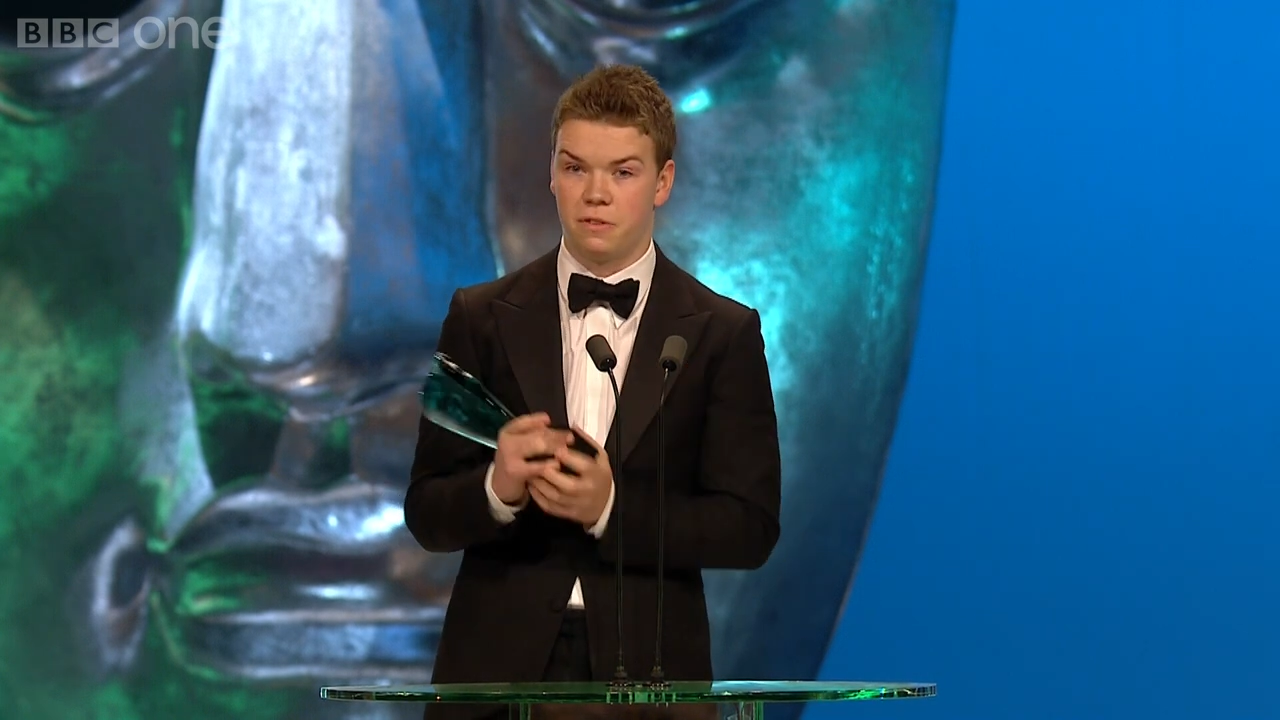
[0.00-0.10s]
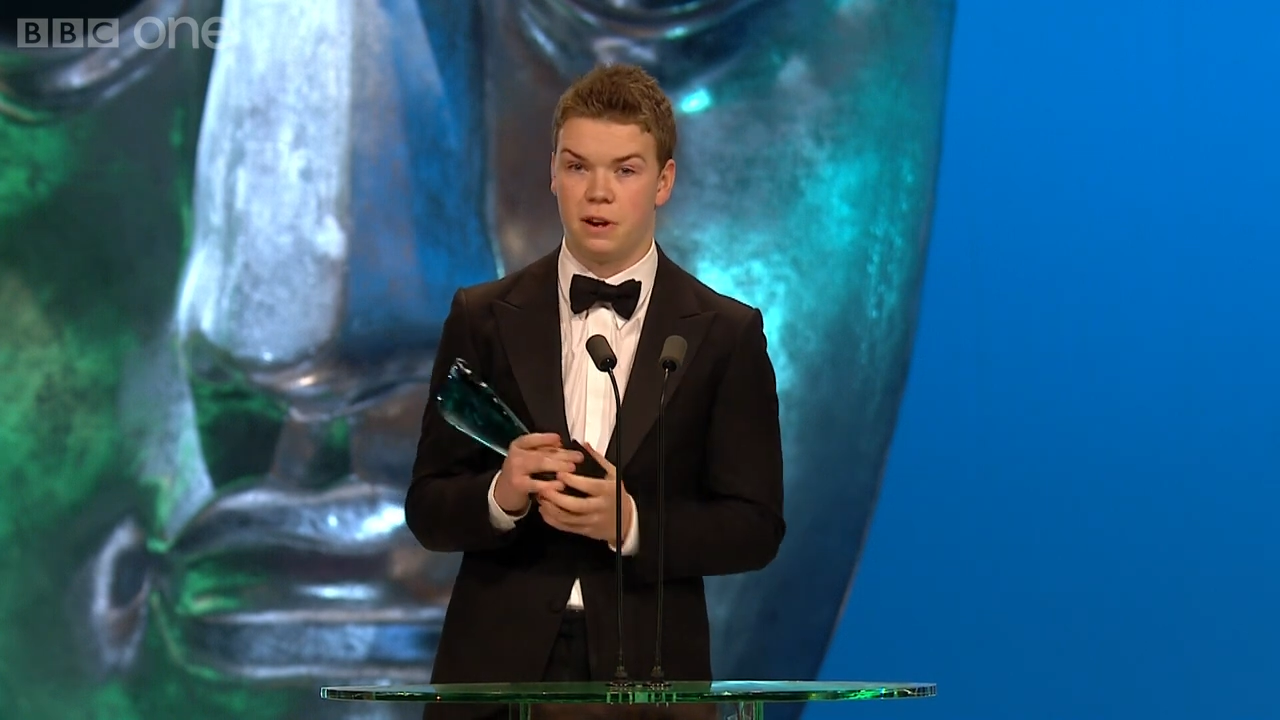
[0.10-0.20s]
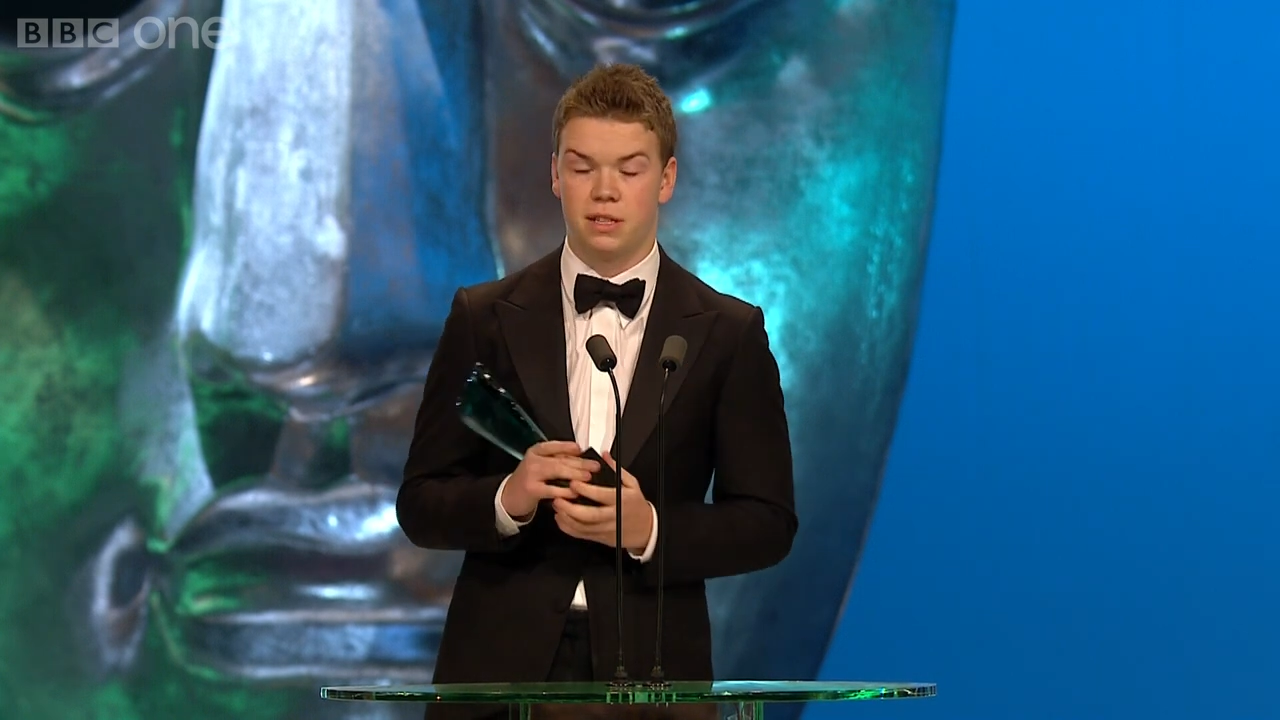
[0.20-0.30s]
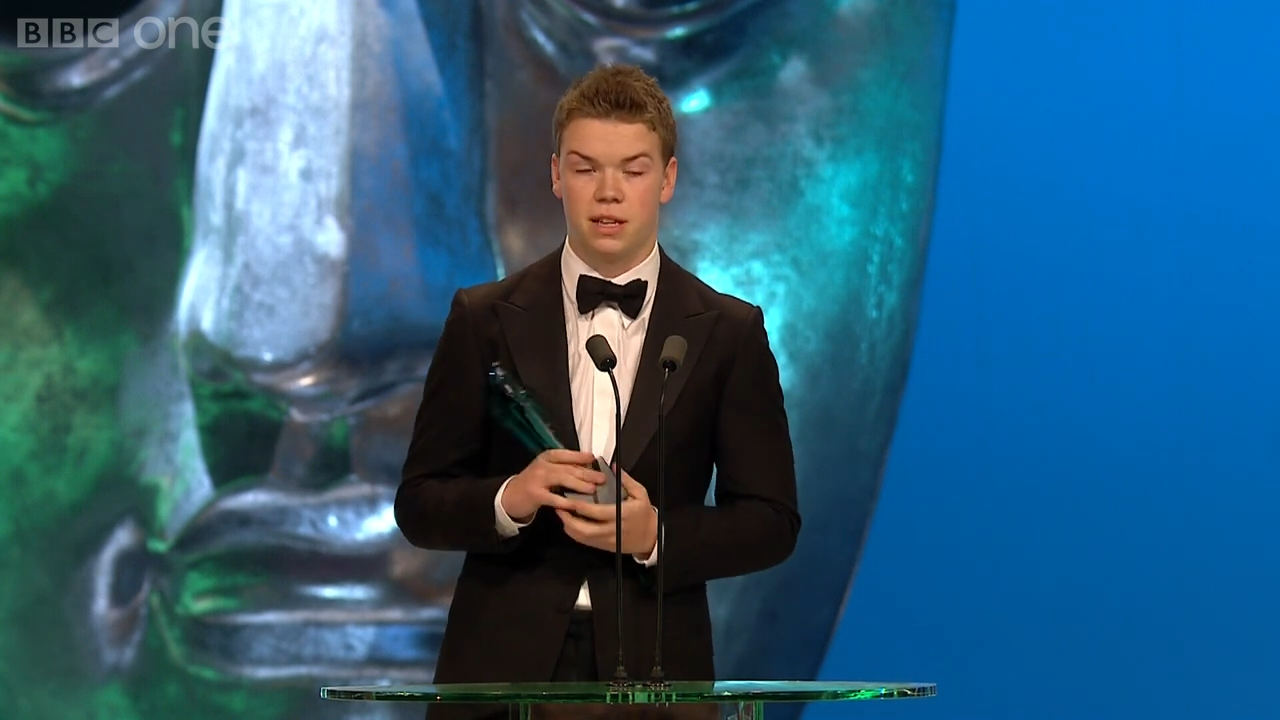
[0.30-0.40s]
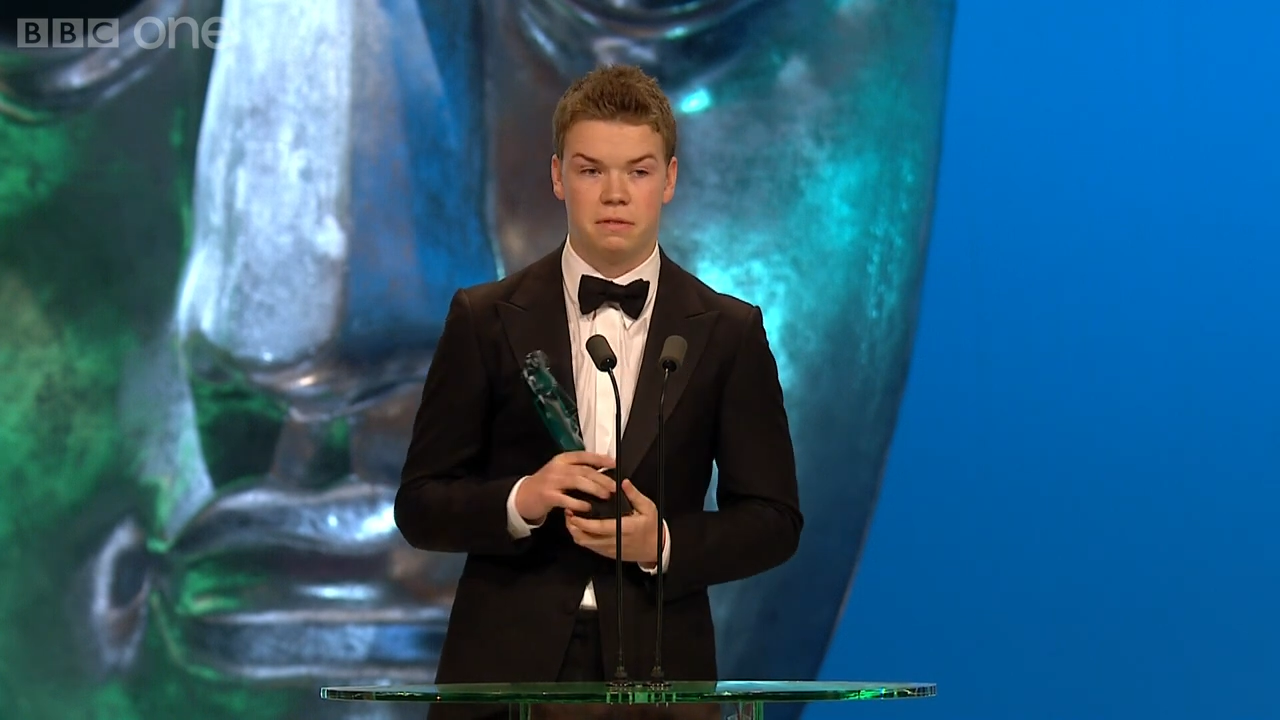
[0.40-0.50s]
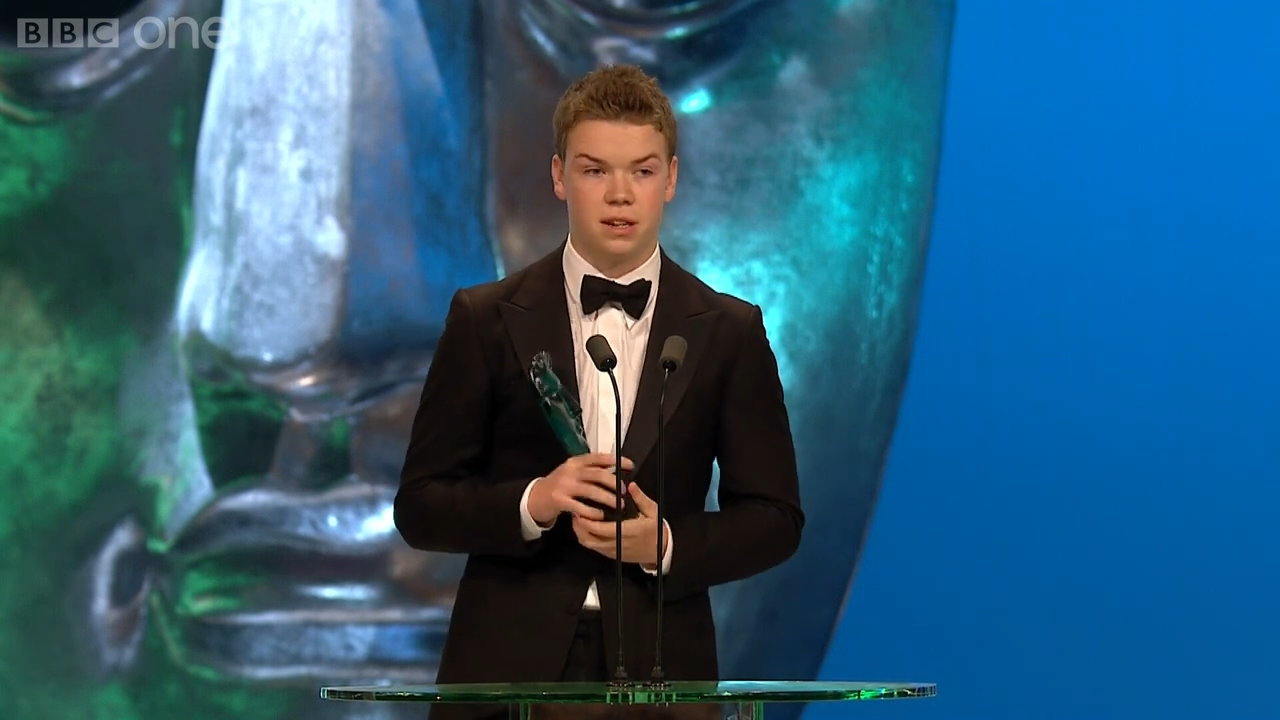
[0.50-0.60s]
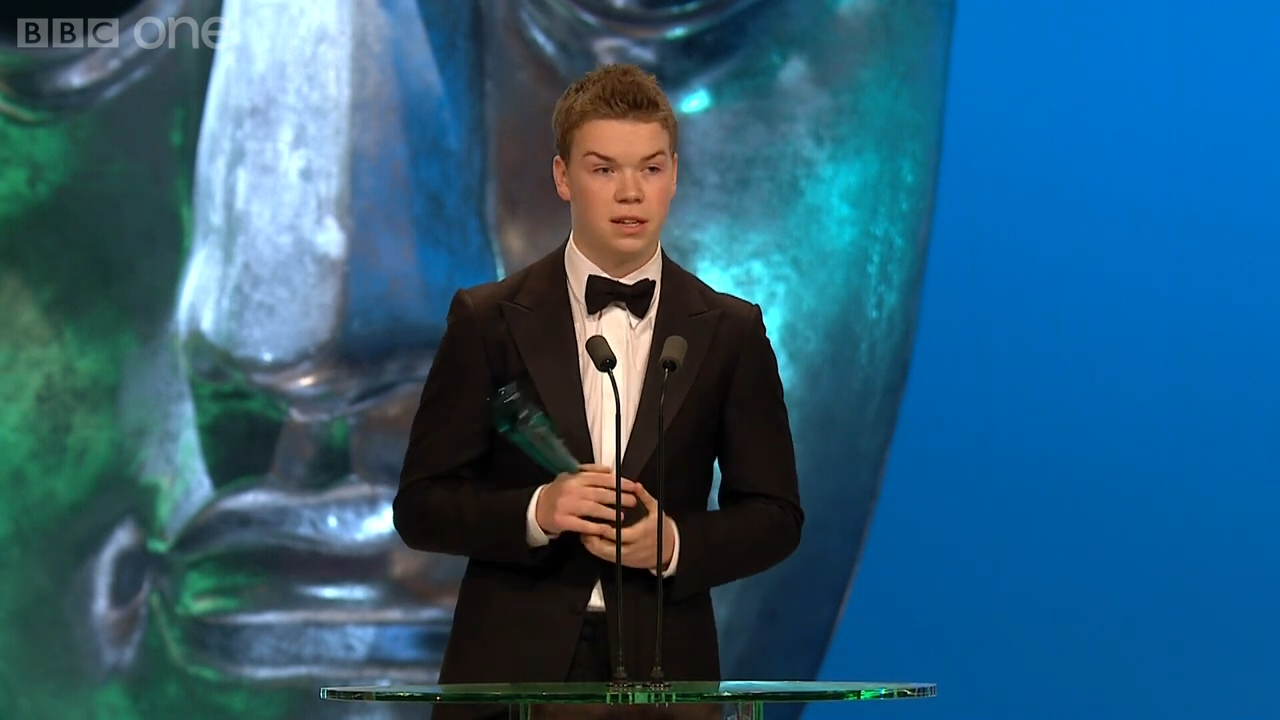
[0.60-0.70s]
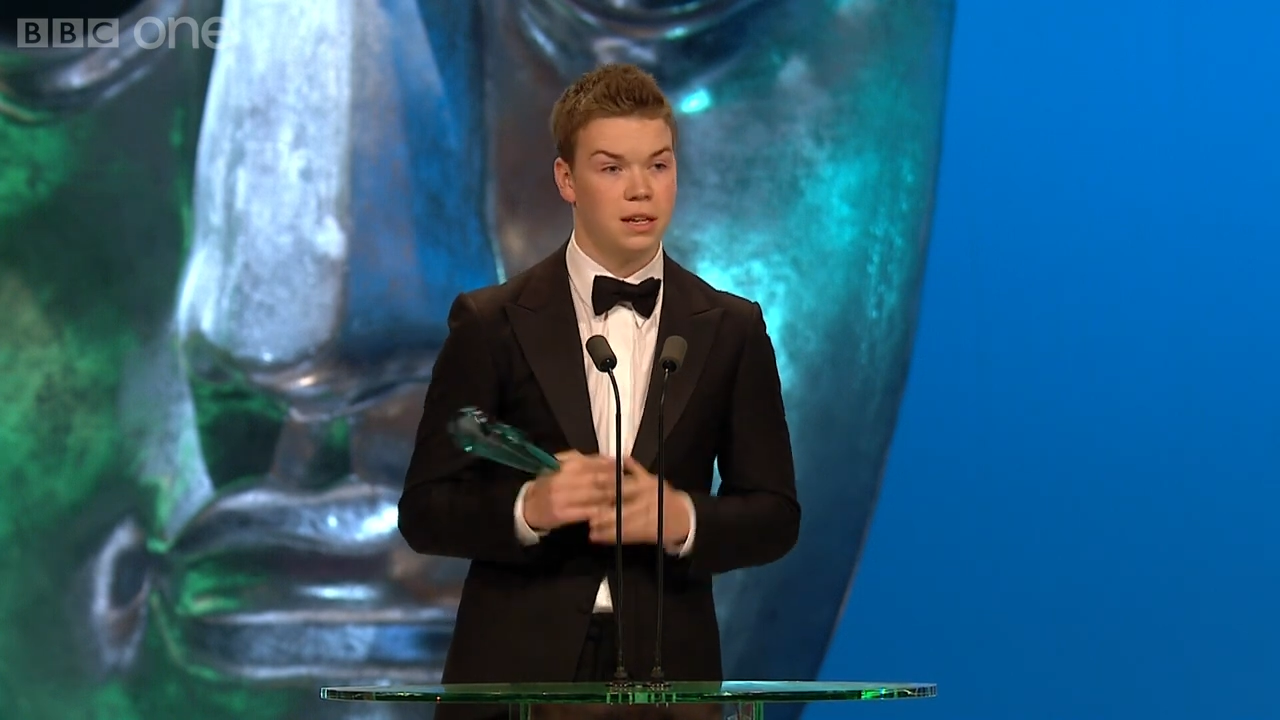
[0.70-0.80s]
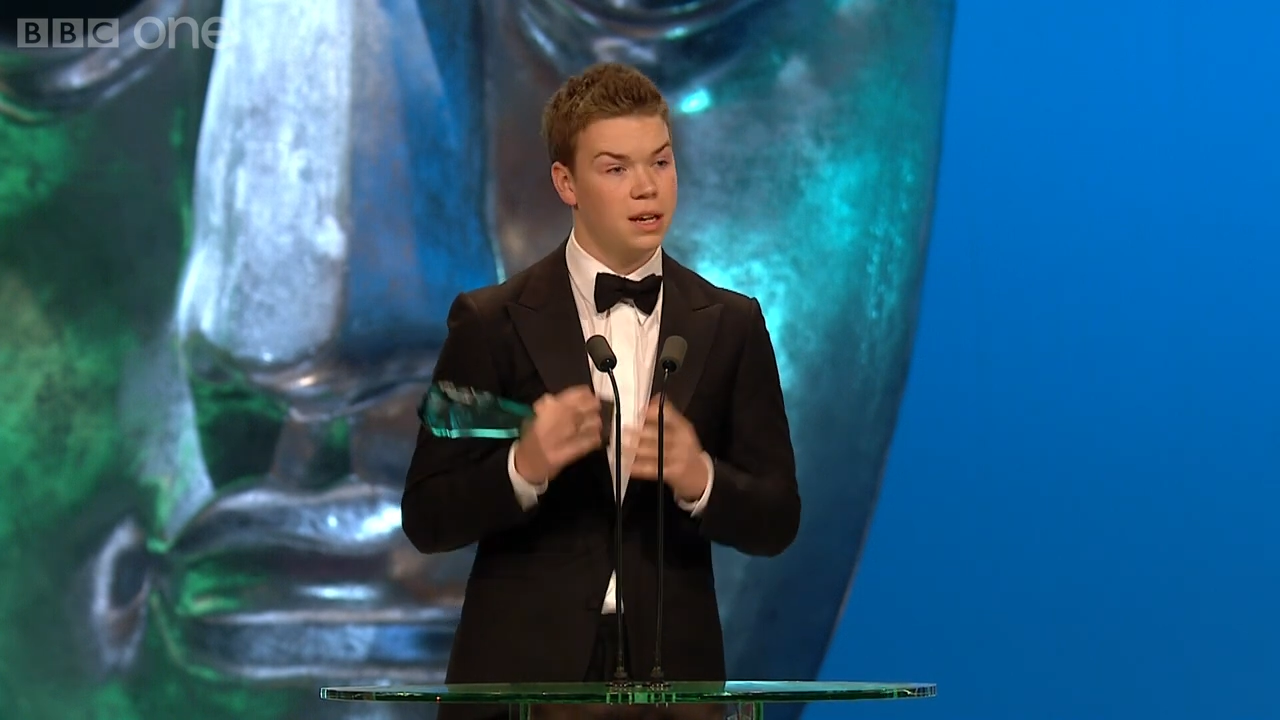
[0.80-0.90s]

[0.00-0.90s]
friends ever.